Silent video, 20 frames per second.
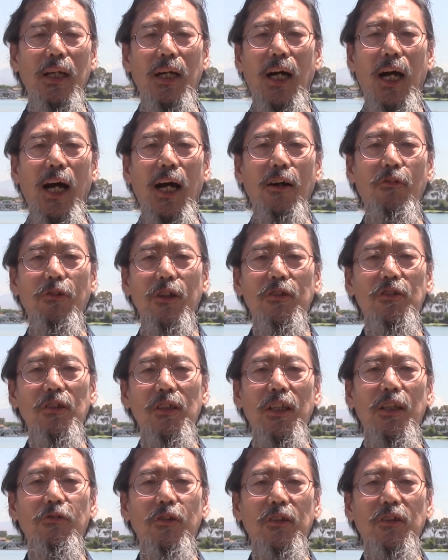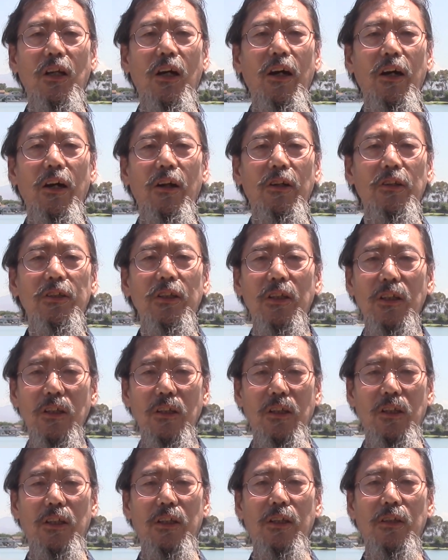I recently retired
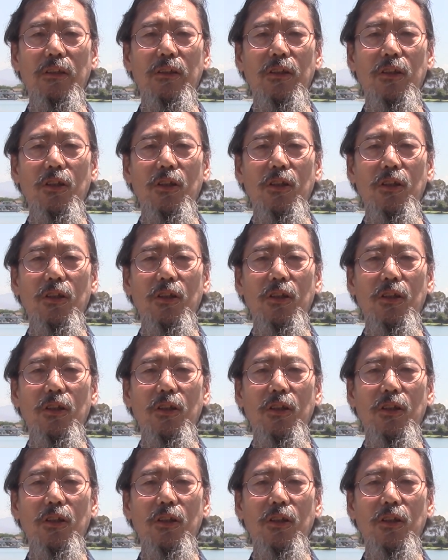early